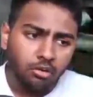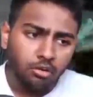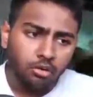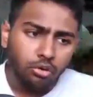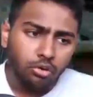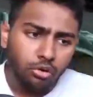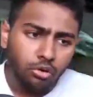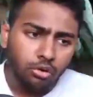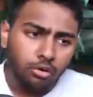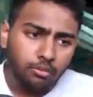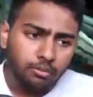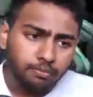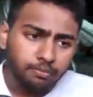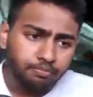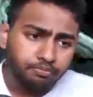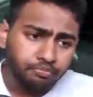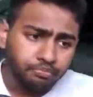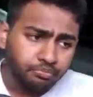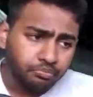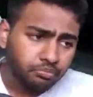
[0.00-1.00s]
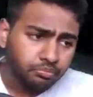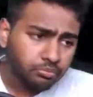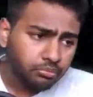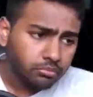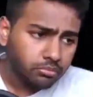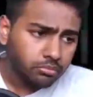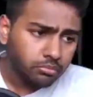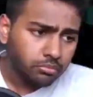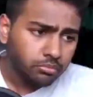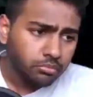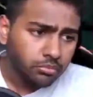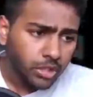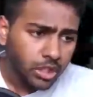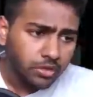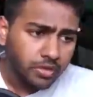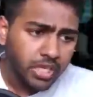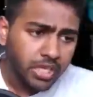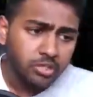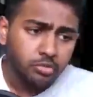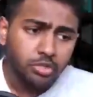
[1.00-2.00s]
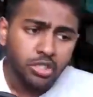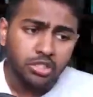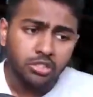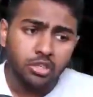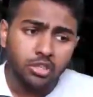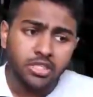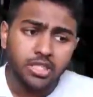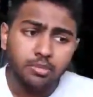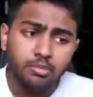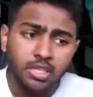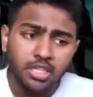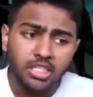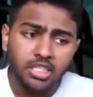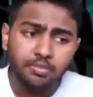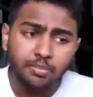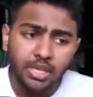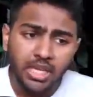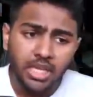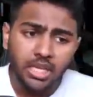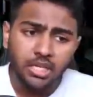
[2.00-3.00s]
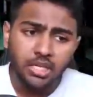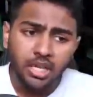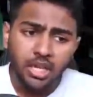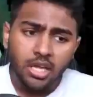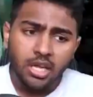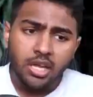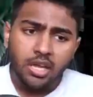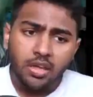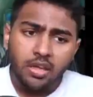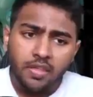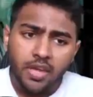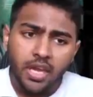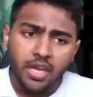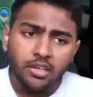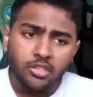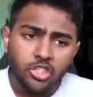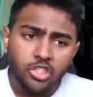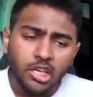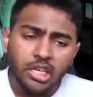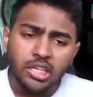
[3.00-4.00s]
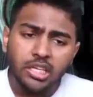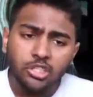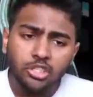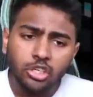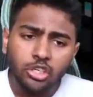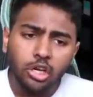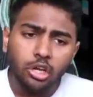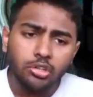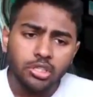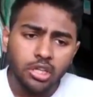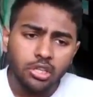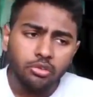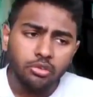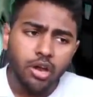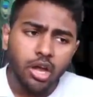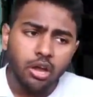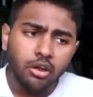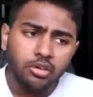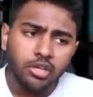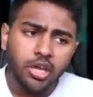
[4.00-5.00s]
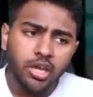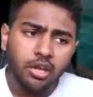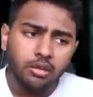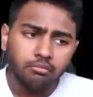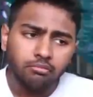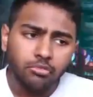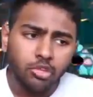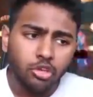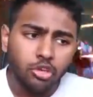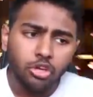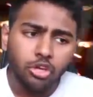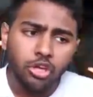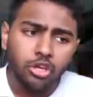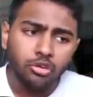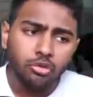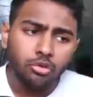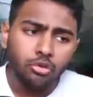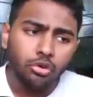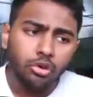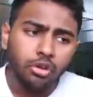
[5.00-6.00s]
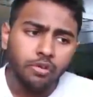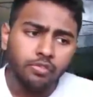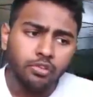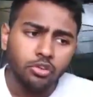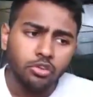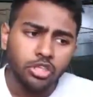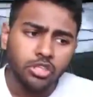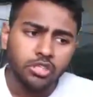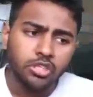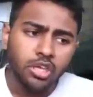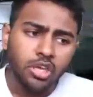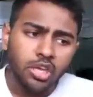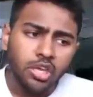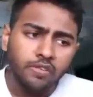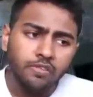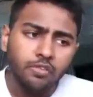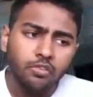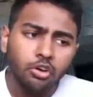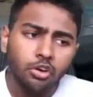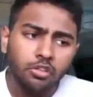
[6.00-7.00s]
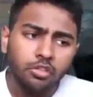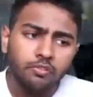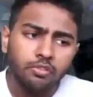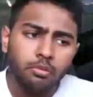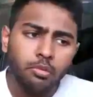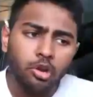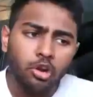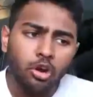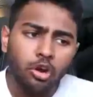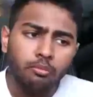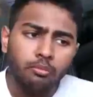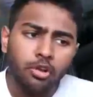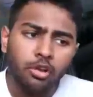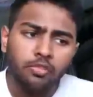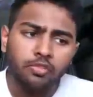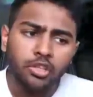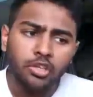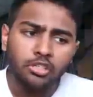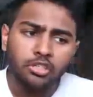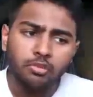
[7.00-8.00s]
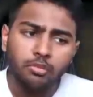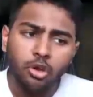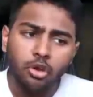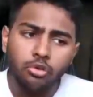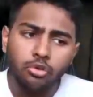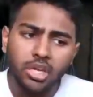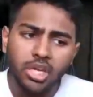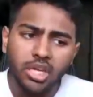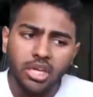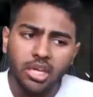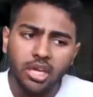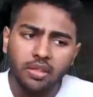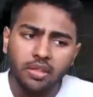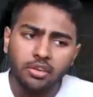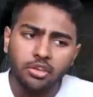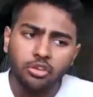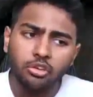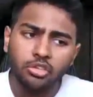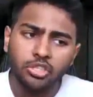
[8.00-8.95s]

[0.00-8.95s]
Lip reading: or this, which is a similar speed, then suddenly to close out the round, yeah, you could. Or if you've got them from a combo, you've done some Oki, and then you've